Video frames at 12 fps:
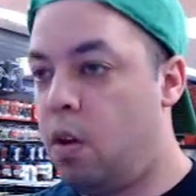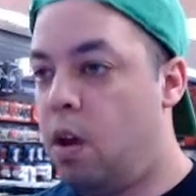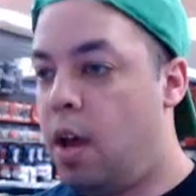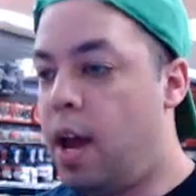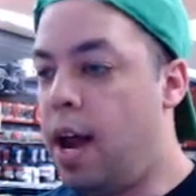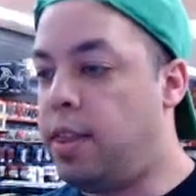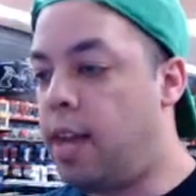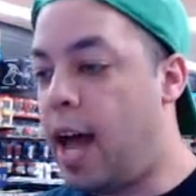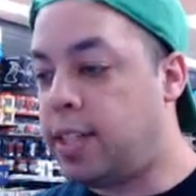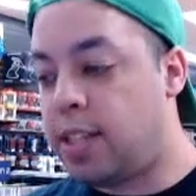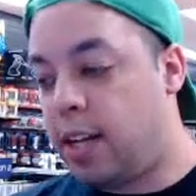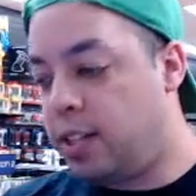And I
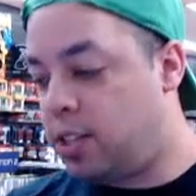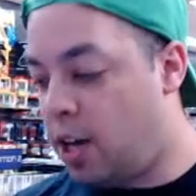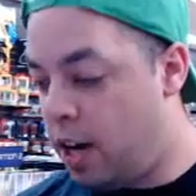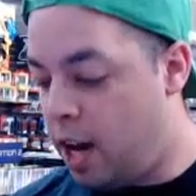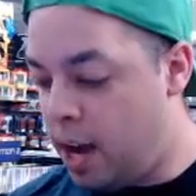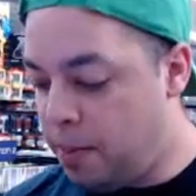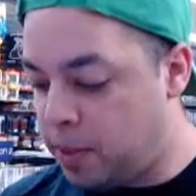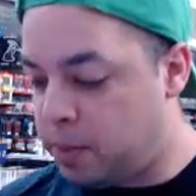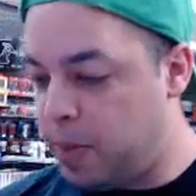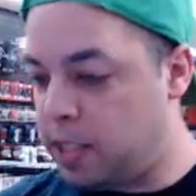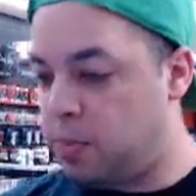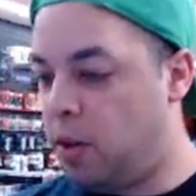accidentally started
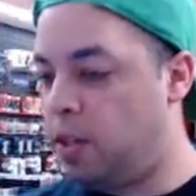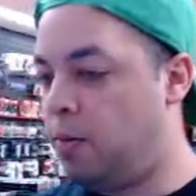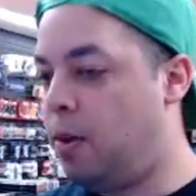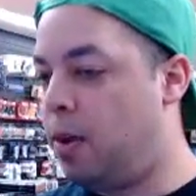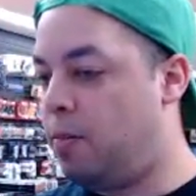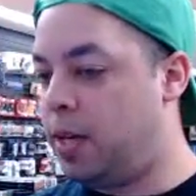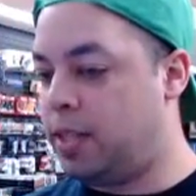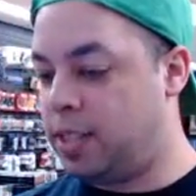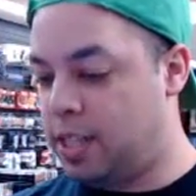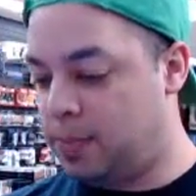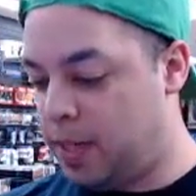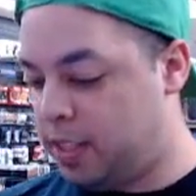Hyperspace Multi-Ball because
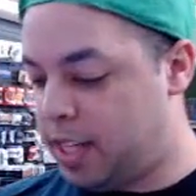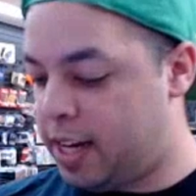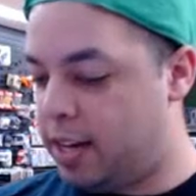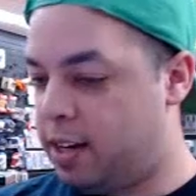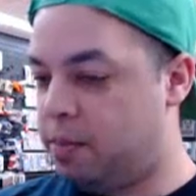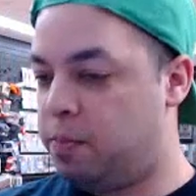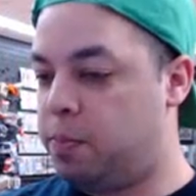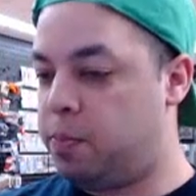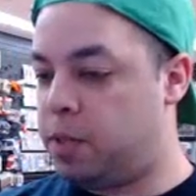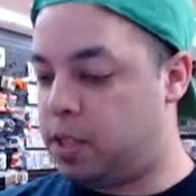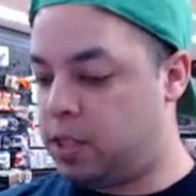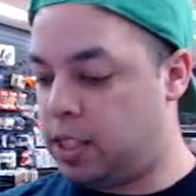that's my second
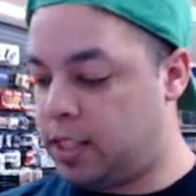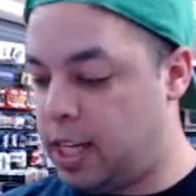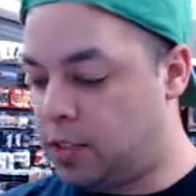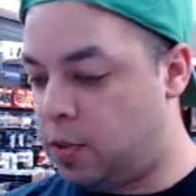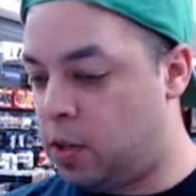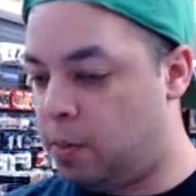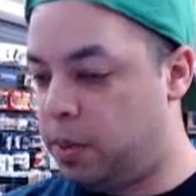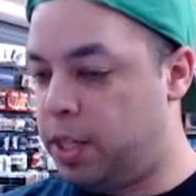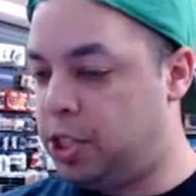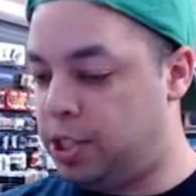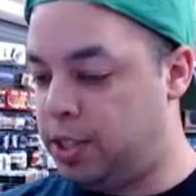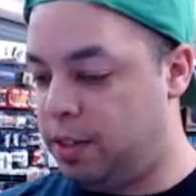successful
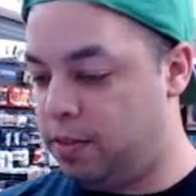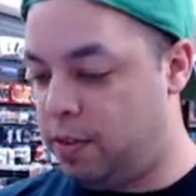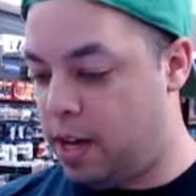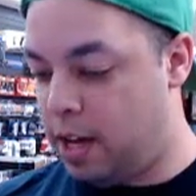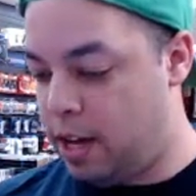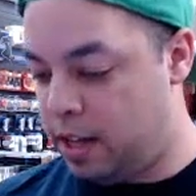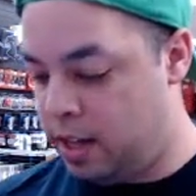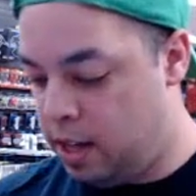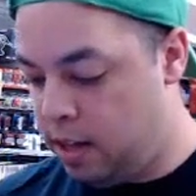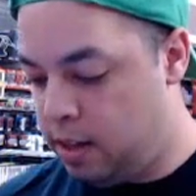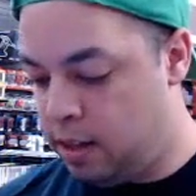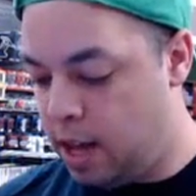completion of
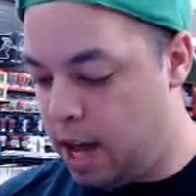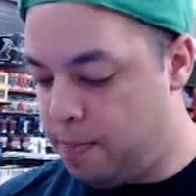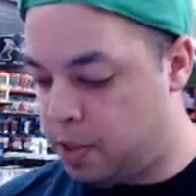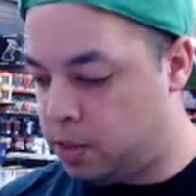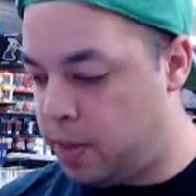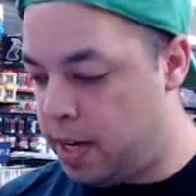Hyperspace.